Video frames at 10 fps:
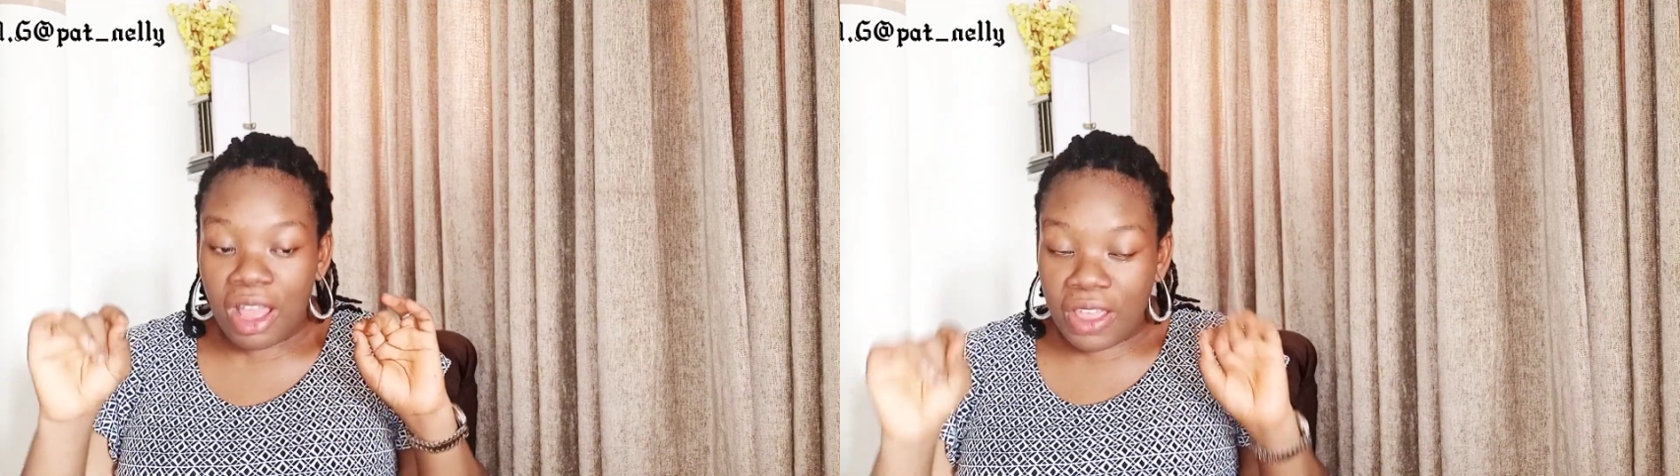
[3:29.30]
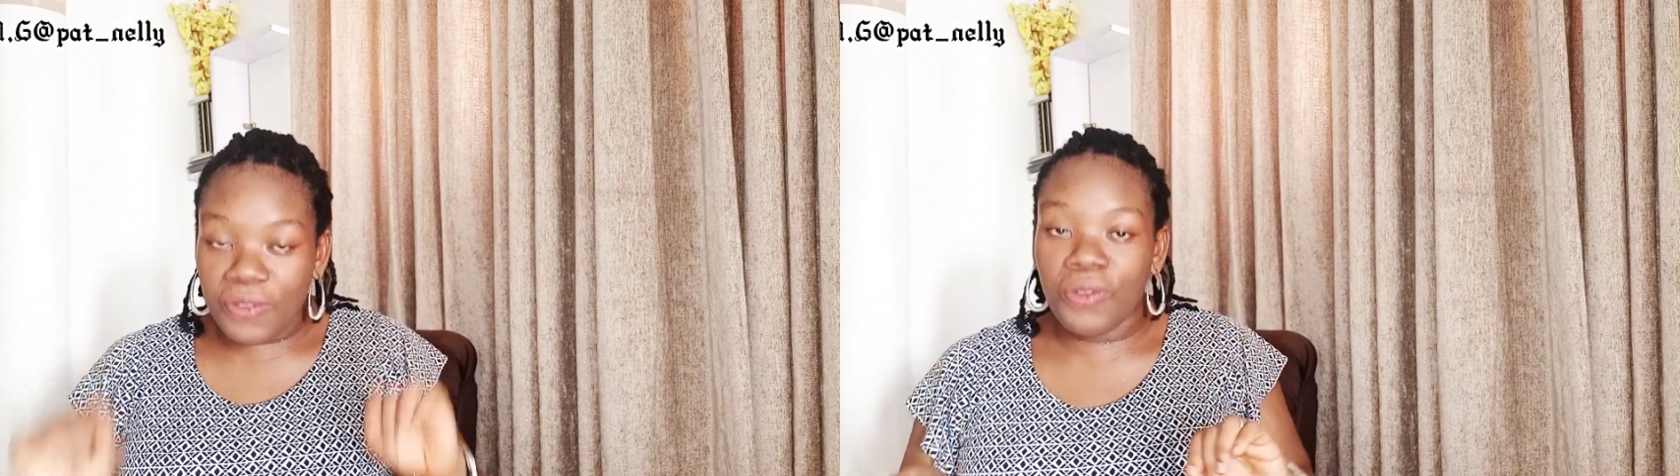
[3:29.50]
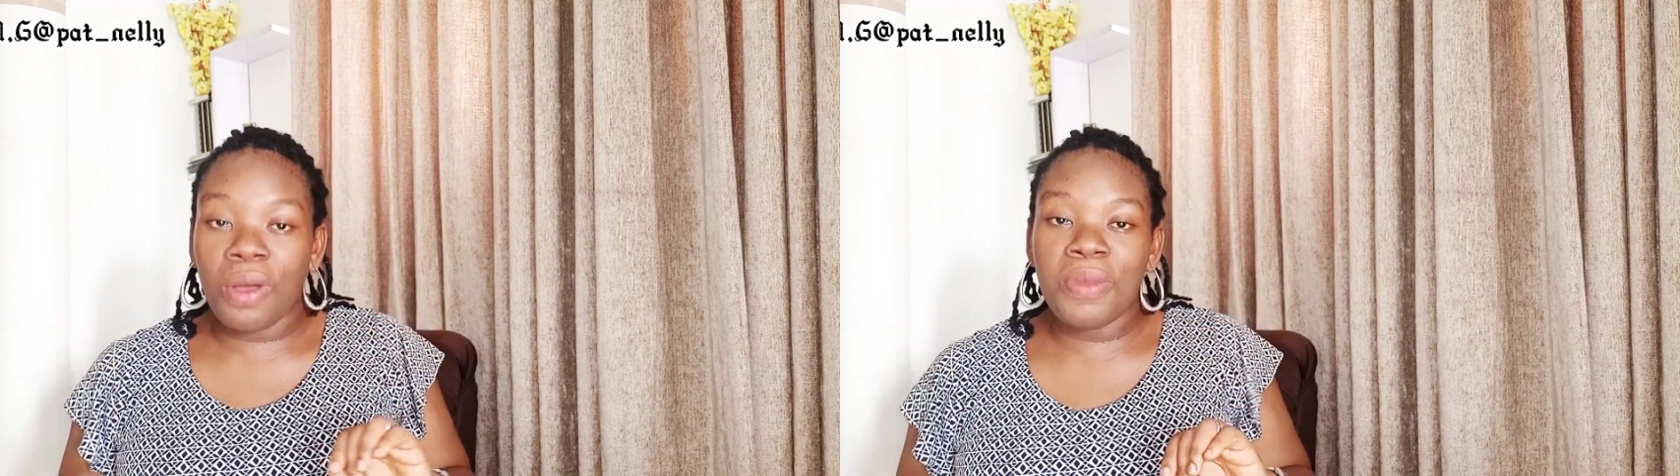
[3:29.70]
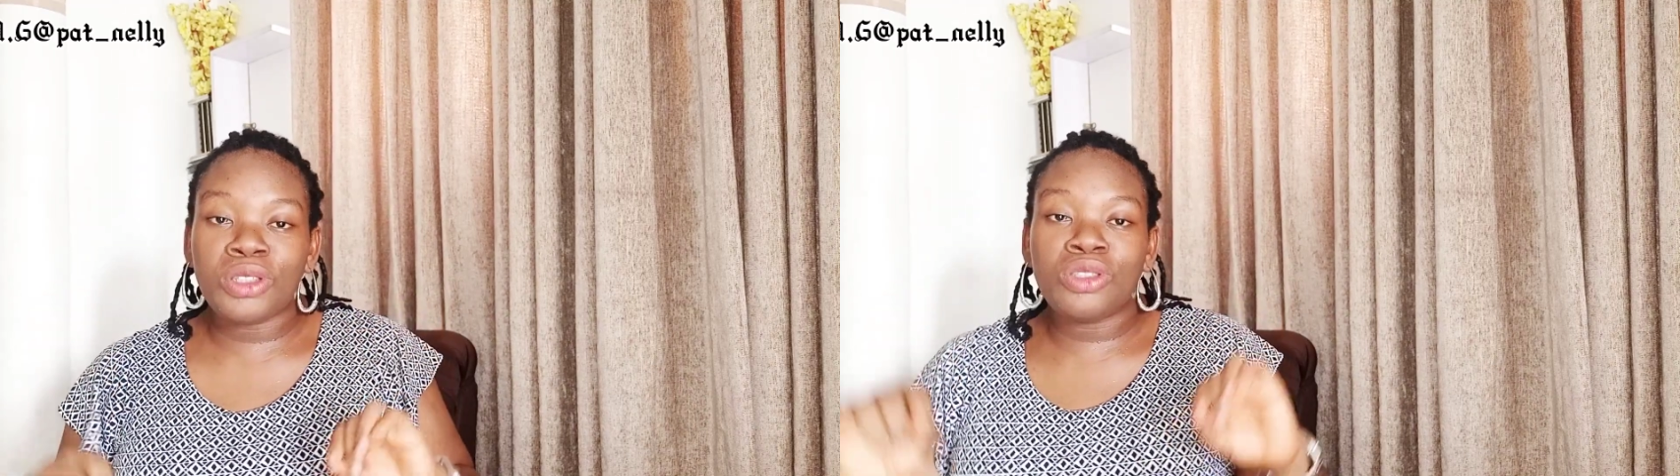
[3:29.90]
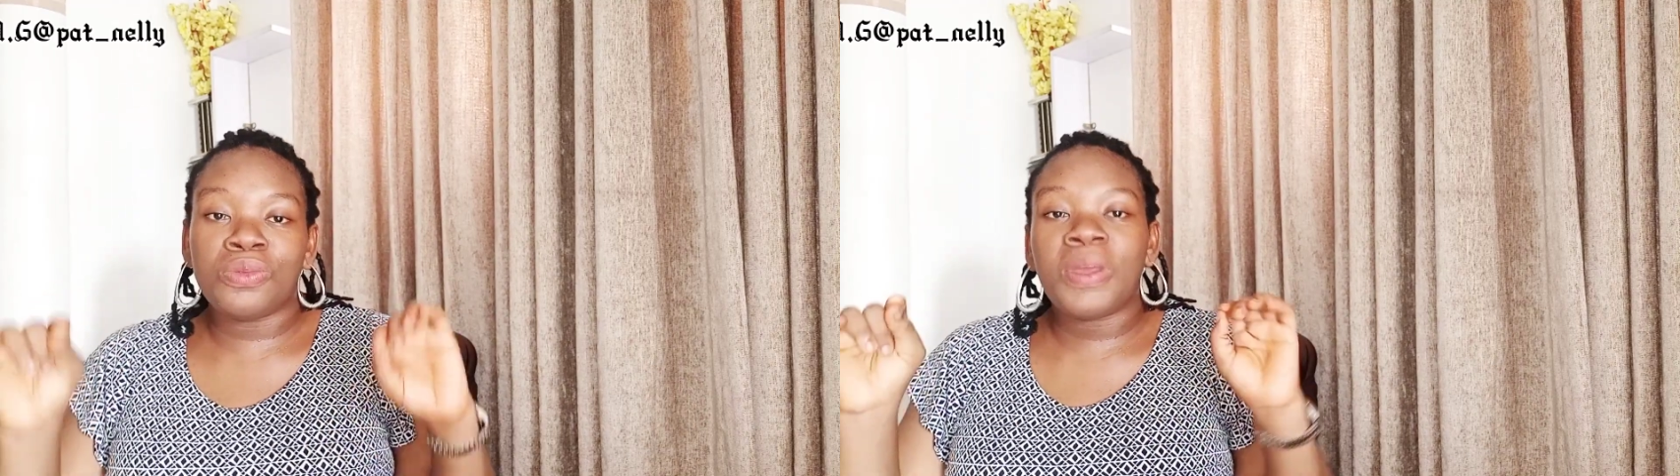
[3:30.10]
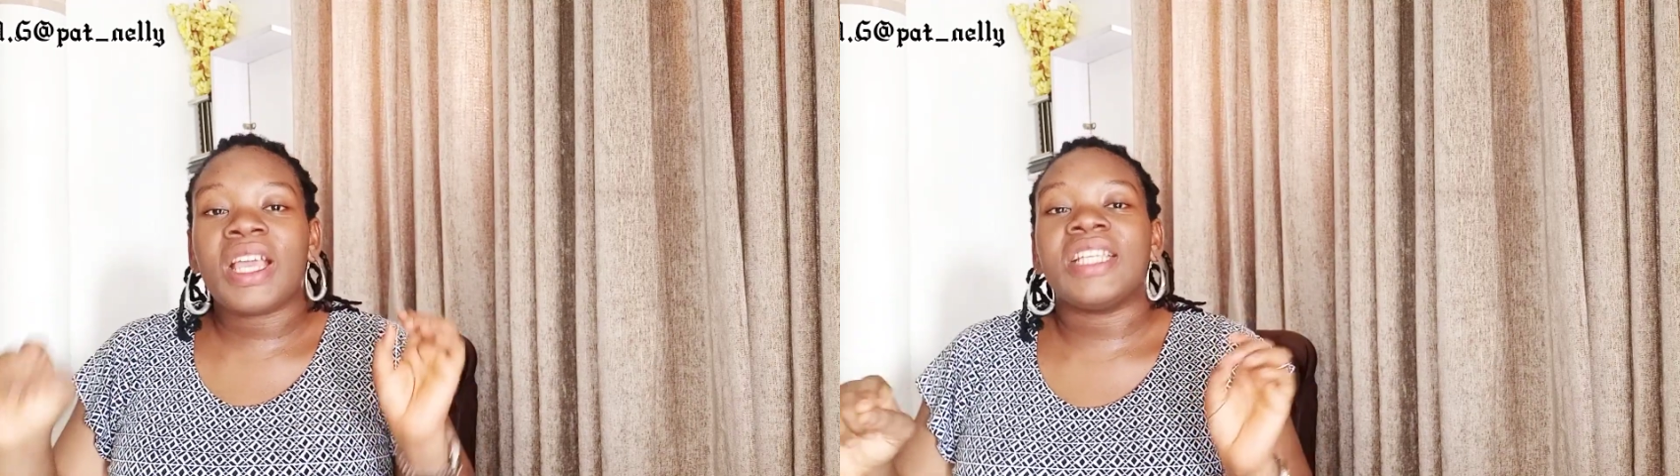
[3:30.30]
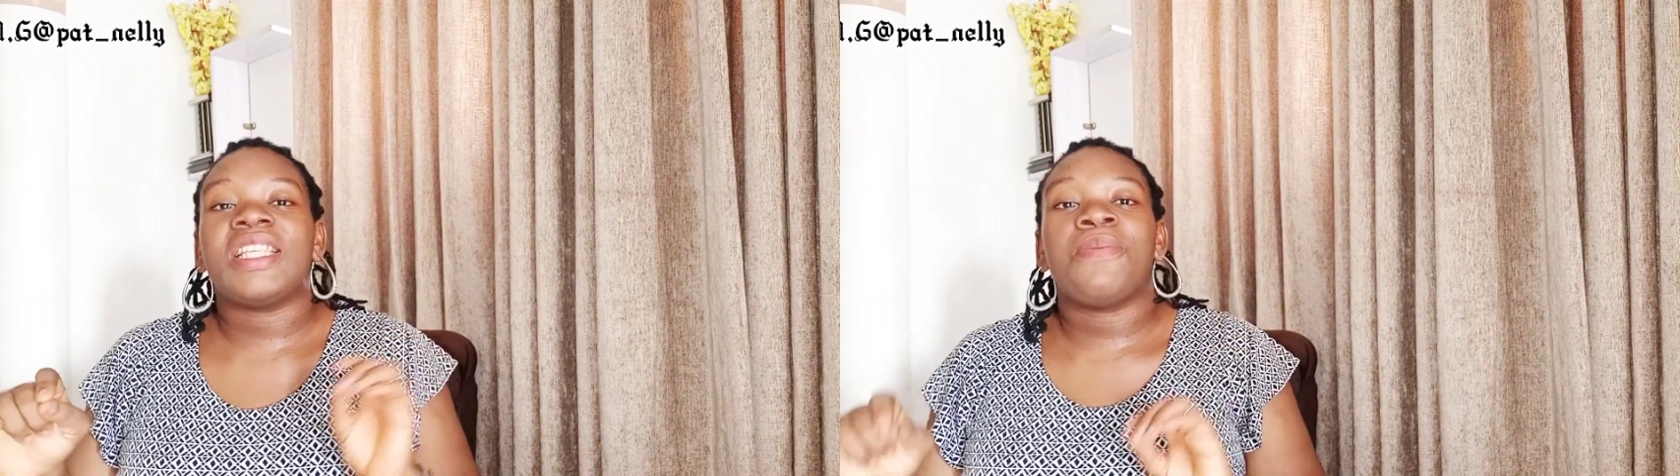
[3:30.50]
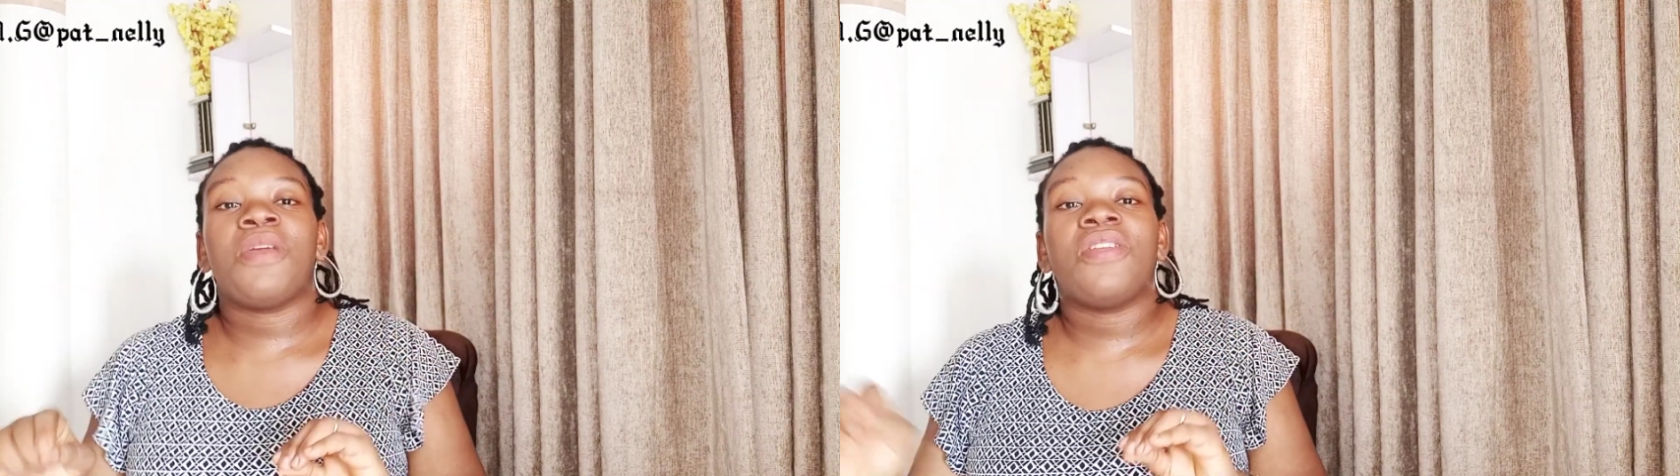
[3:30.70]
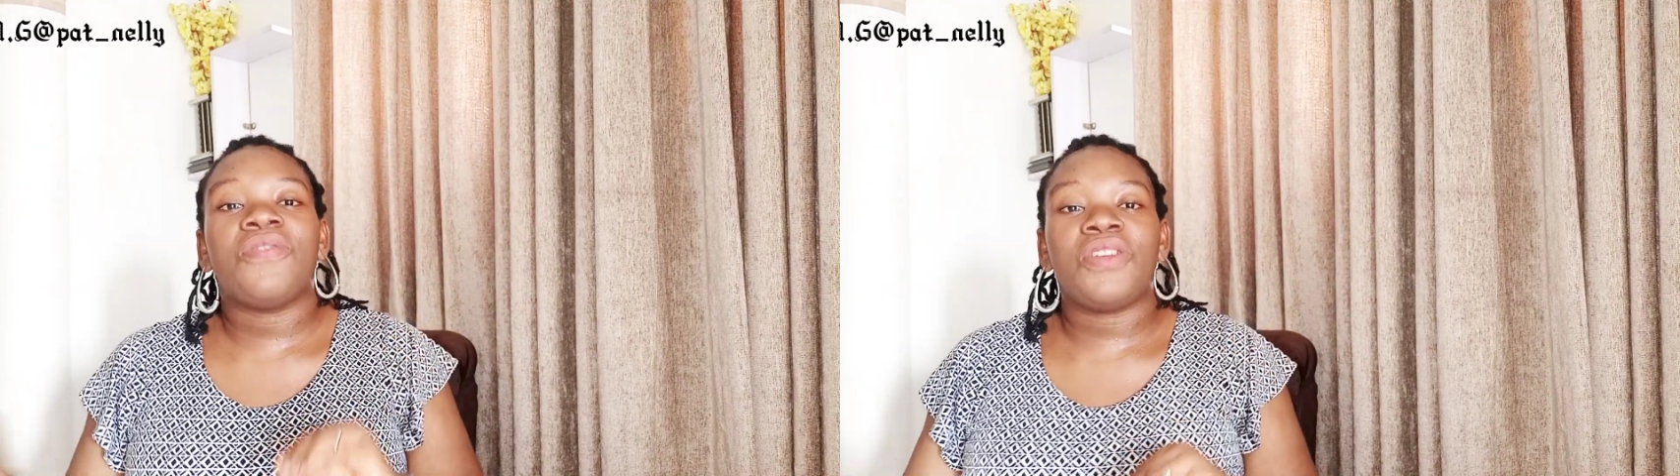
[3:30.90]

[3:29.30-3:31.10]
if you want me to make a separate